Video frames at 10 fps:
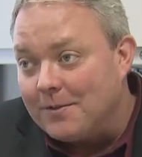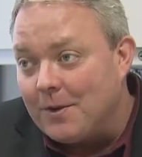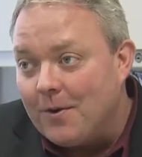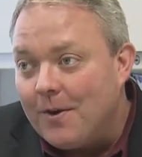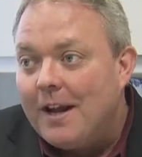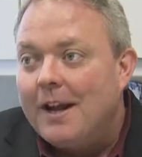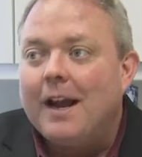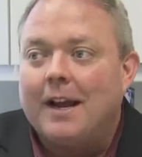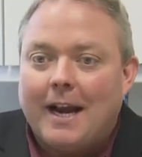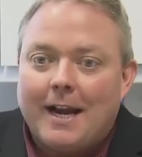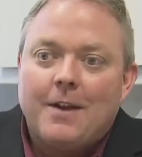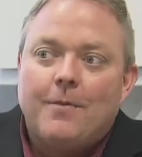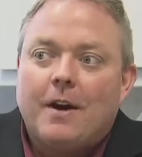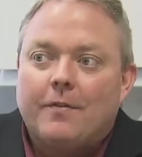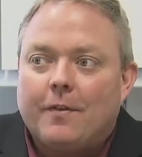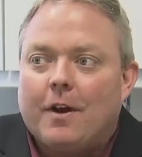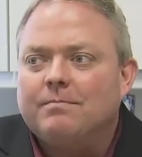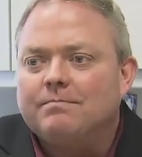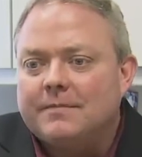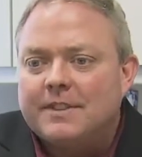So again, anywhere
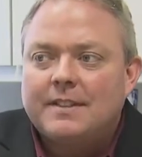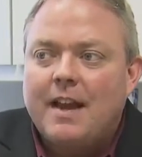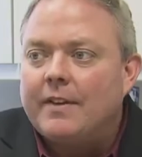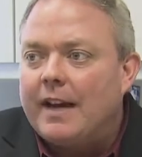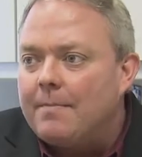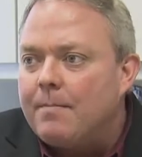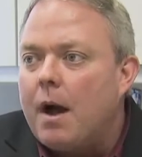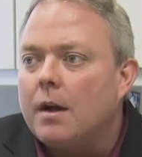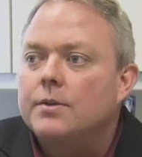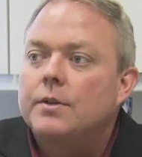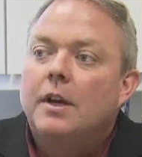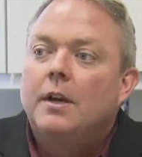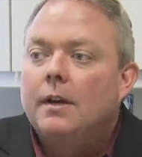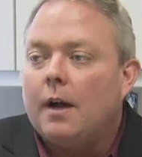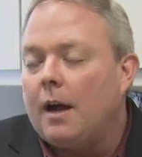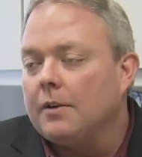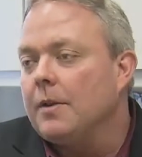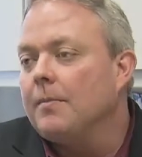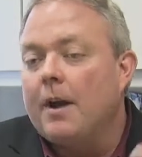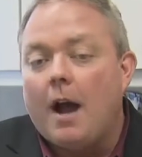from $7-8.
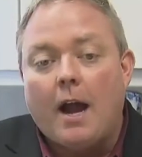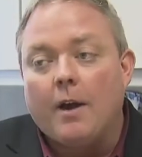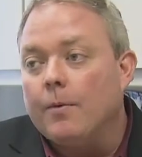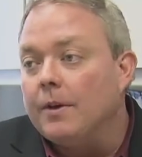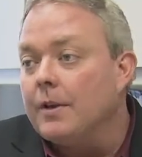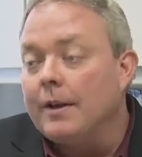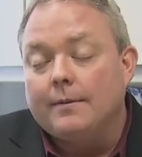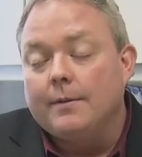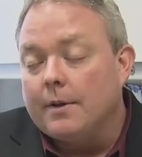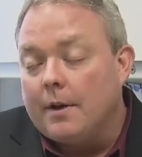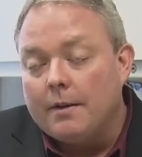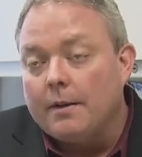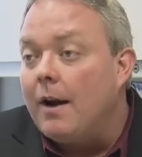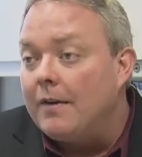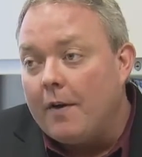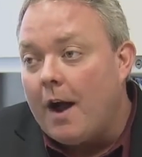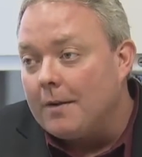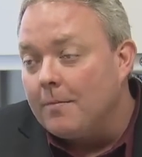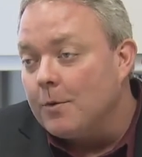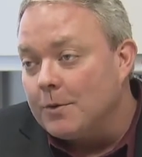Some of the higher ones, like there's a
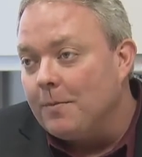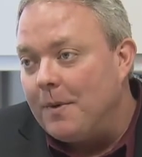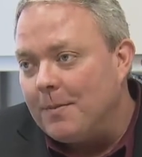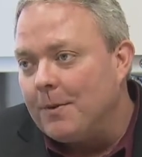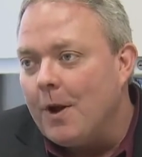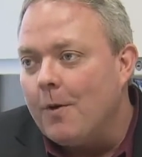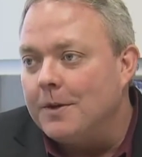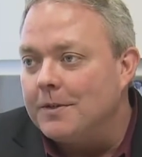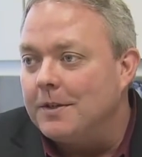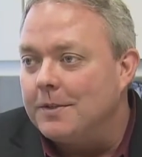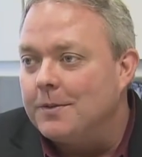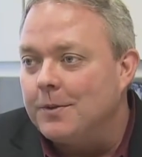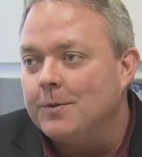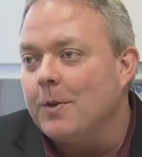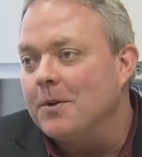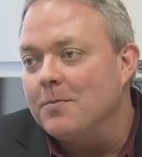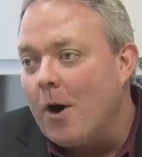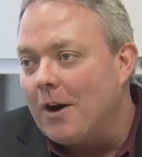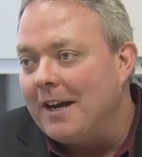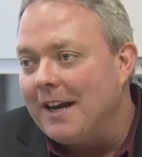LifeLock, most of the people know because they do so much
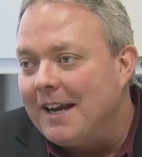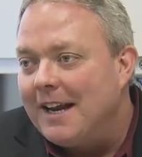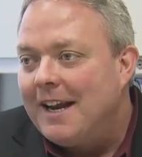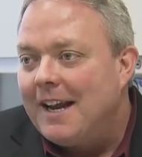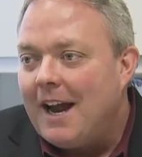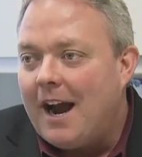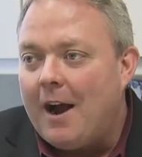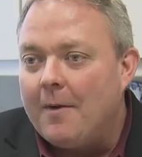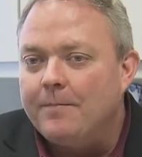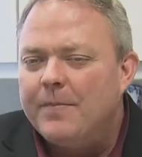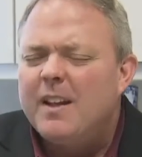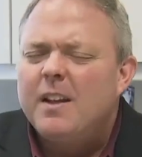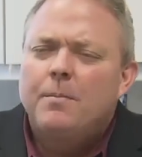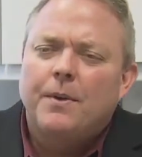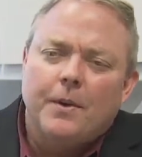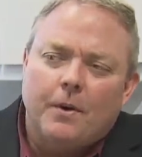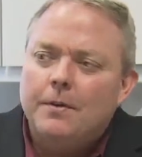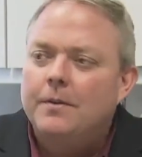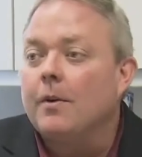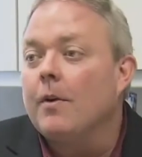marketing. But
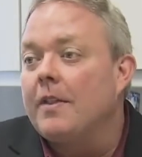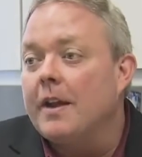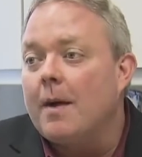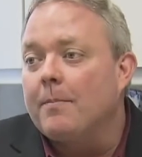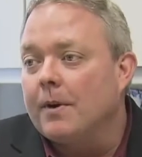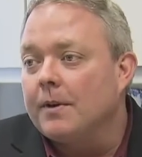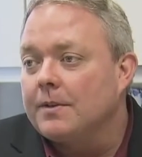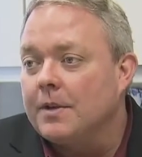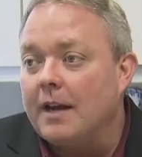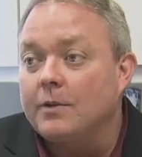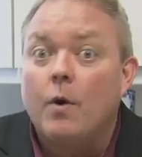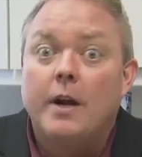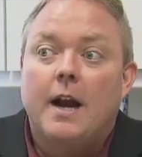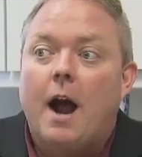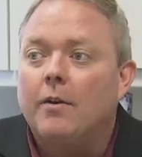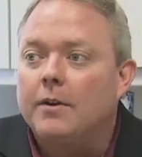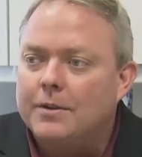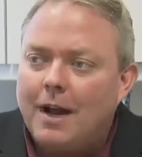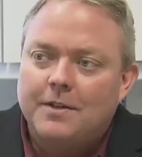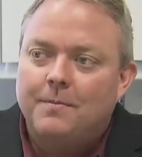they're on the upper side, $20,
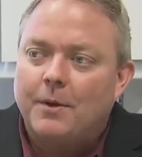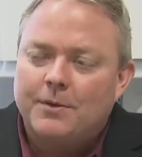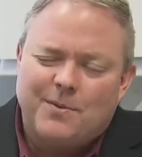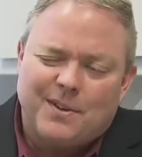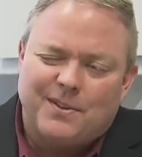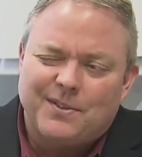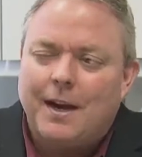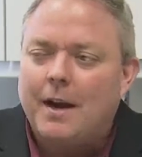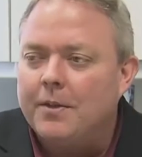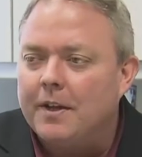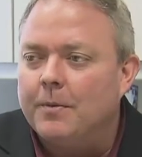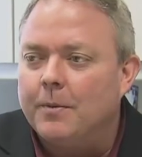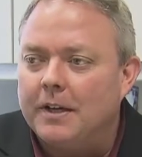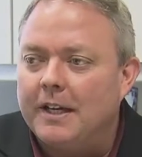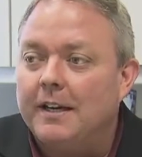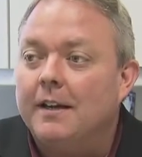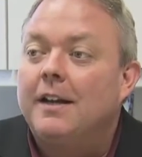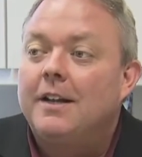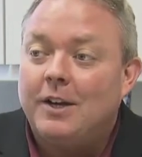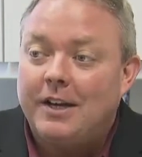lots of bells and whistles that I don't think you really need.
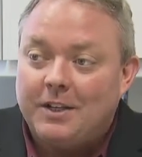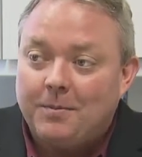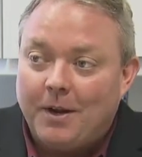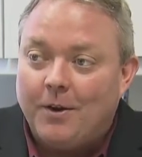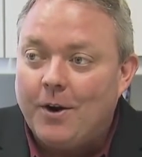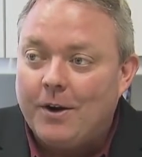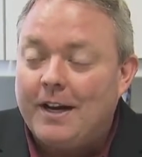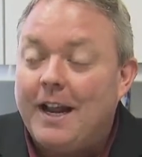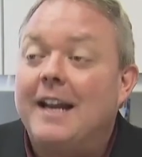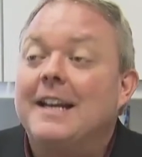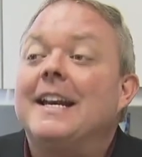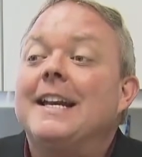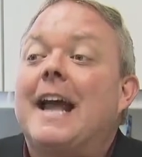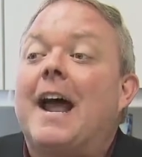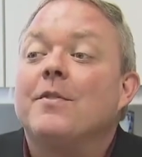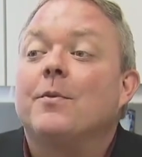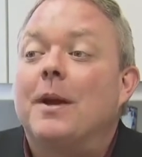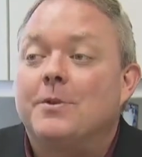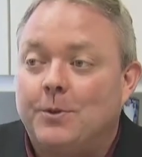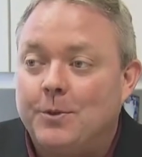You need to be alerted, and you need to have the
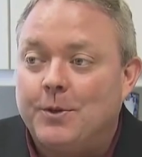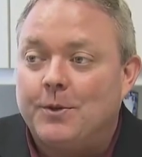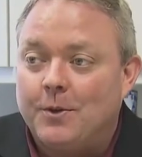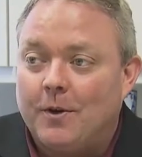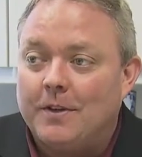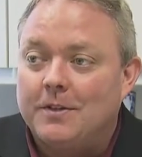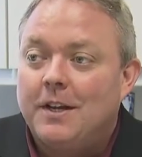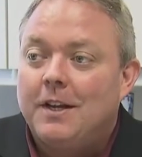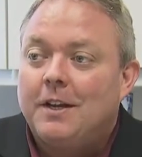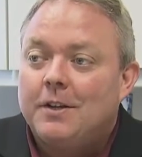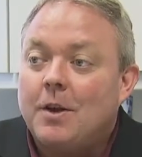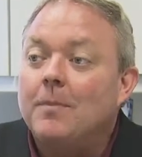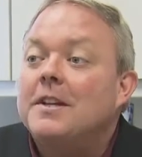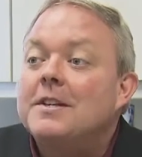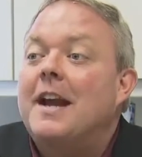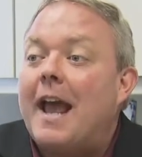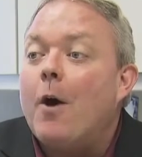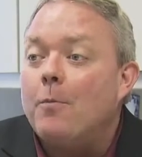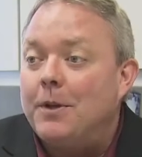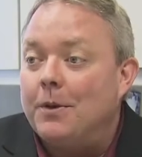resolution service. Someone that's going to
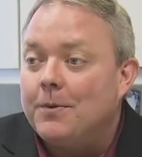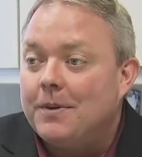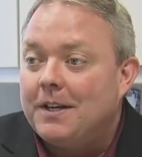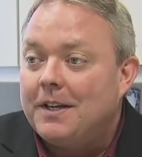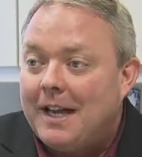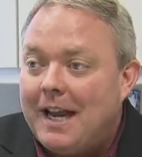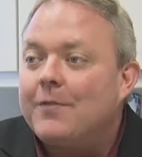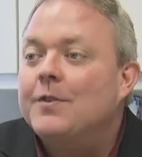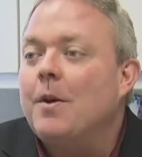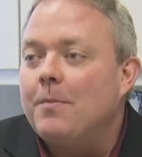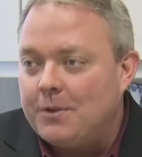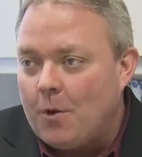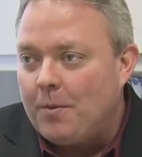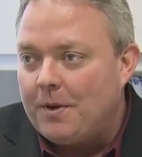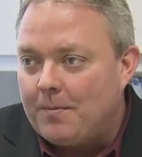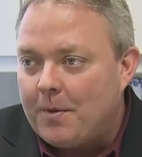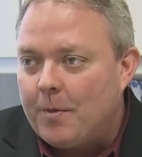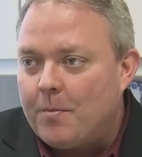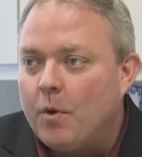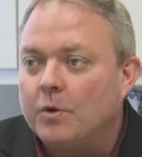help you. If someone's opened up the
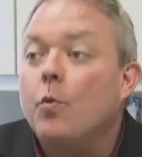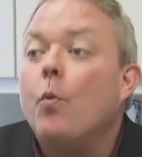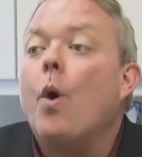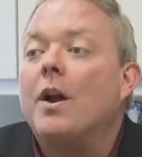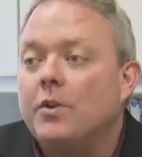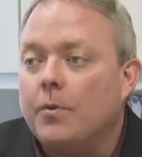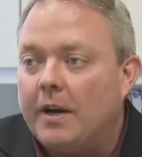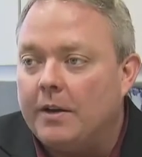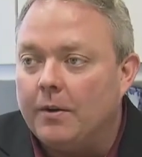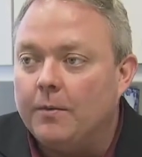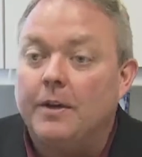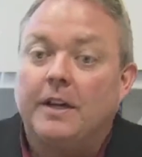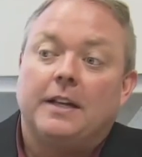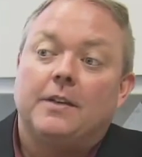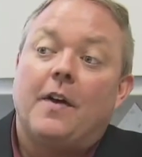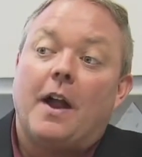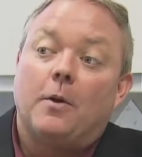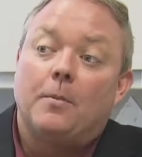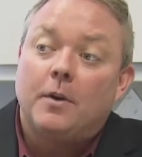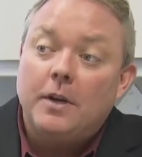reports, what do I do? Well, you need to file
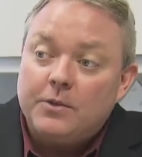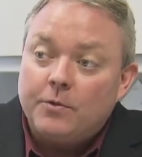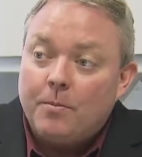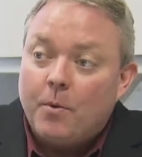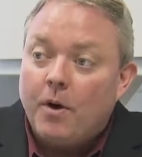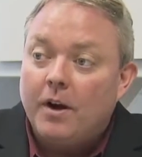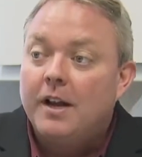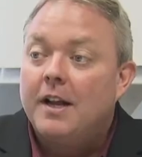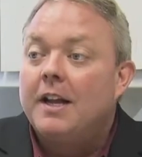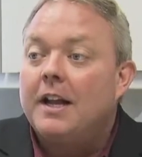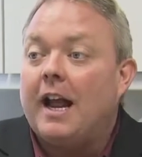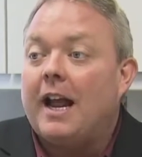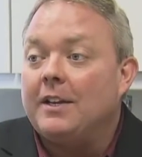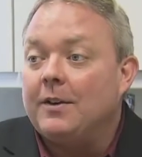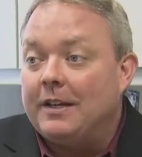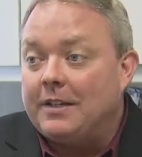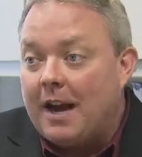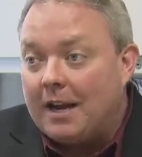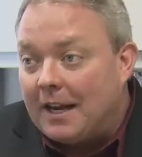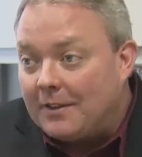a police report, and you need to
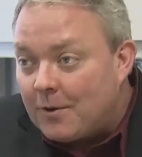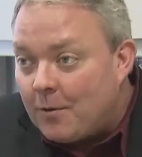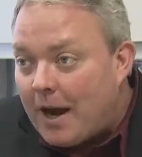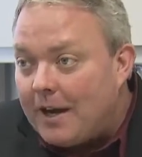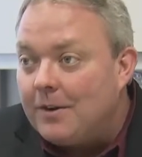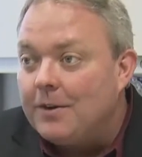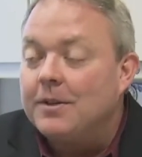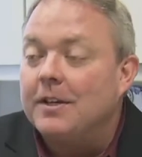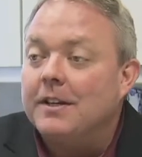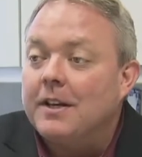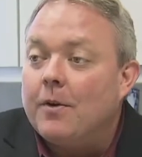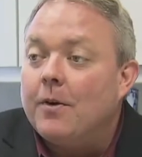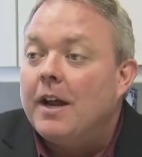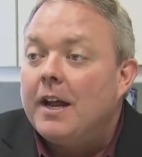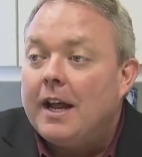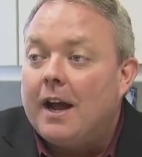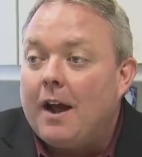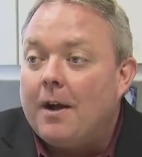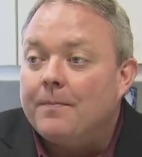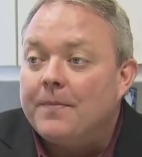contact the creditors. And,
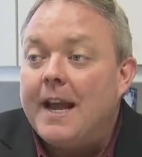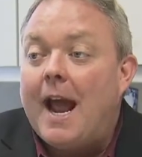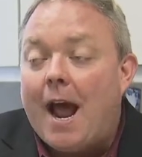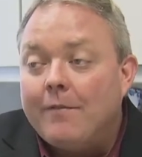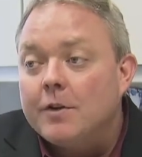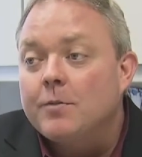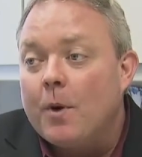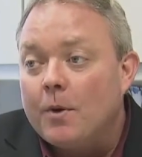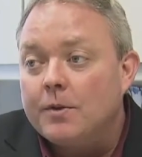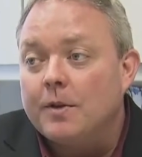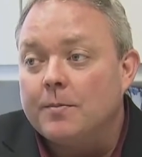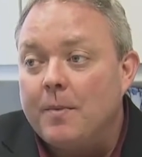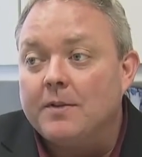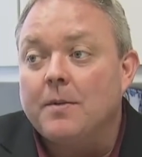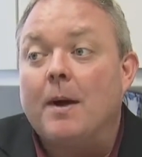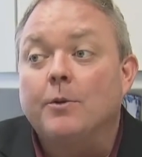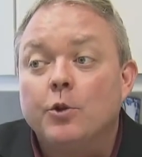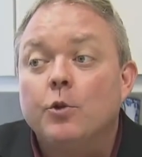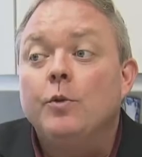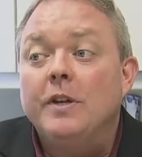the average person spends about
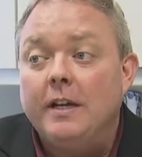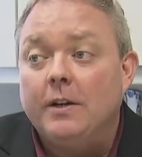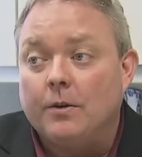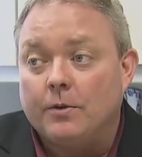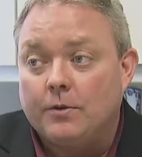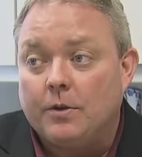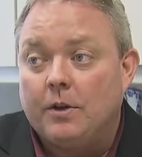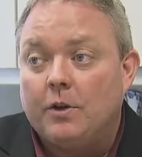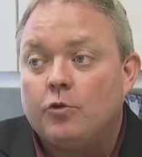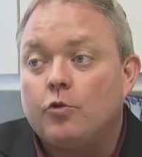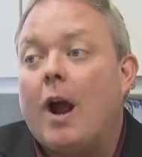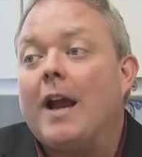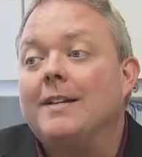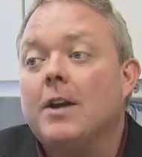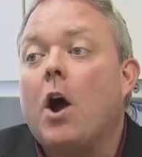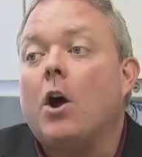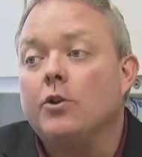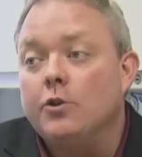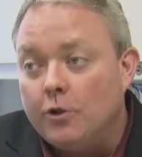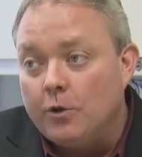2 years trying to
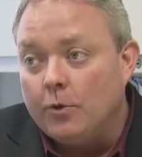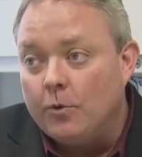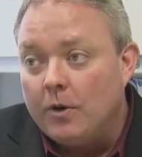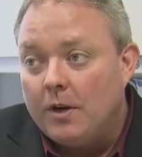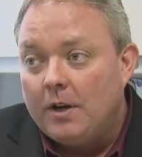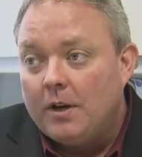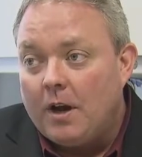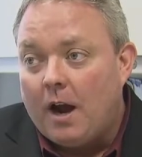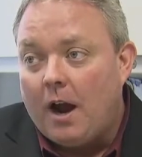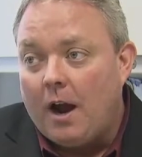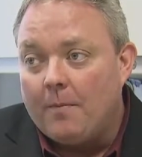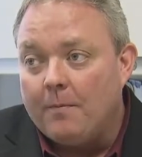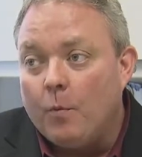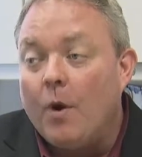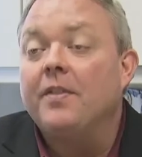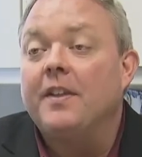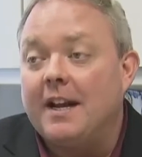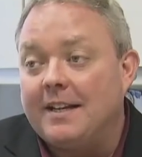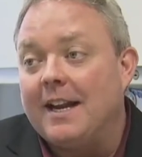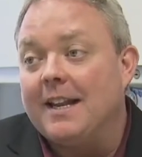undo what the
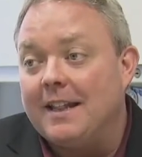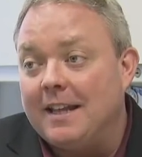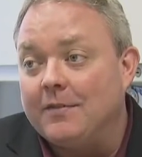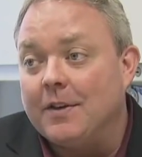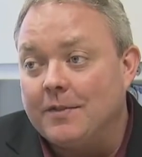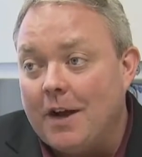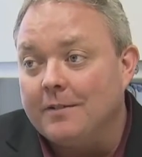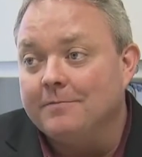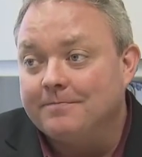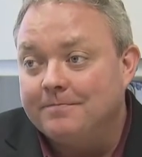identity thieves have done.